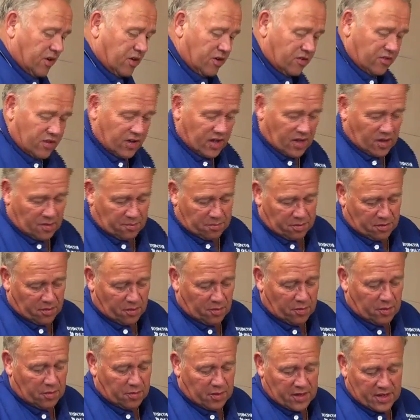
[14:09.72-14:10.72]
hoovered up
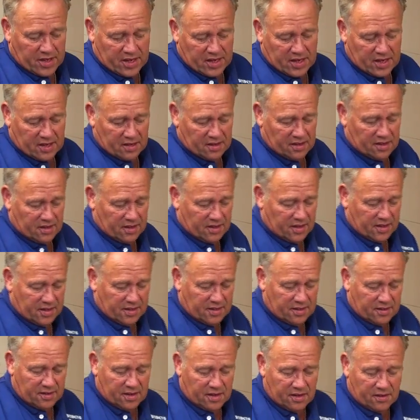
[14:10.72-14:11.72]
probably, I
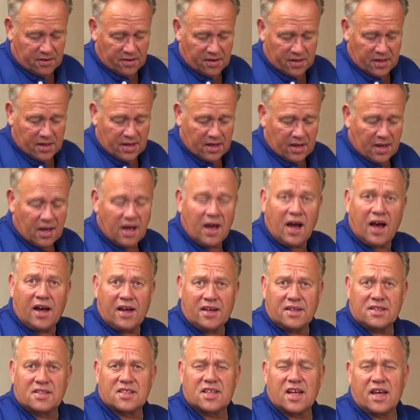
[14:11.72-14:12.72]
don't know,
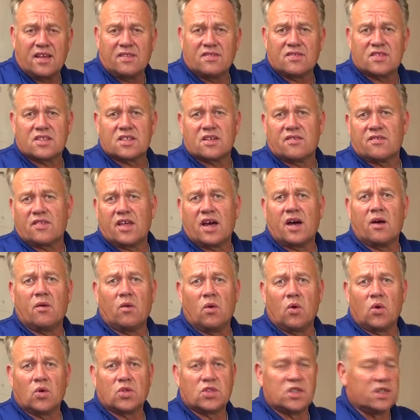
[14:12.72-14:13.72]
8/10 of that
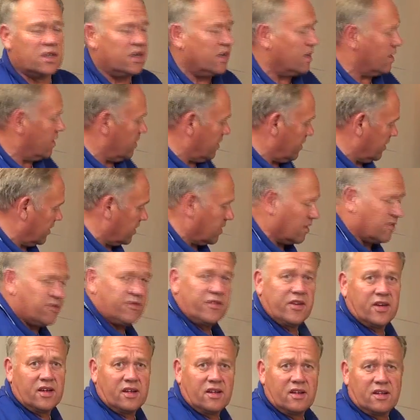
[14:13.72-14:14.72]
water, and I could
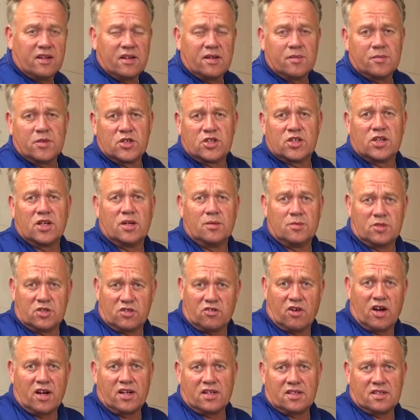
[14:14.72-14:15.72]
feel that the machine was
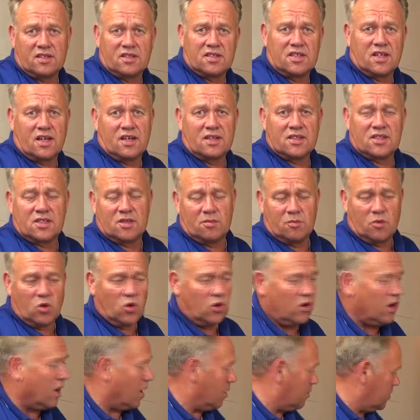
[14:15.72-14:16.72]
ready to take some
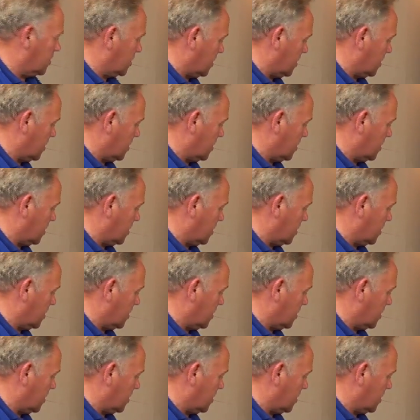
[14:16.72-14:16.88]
more up.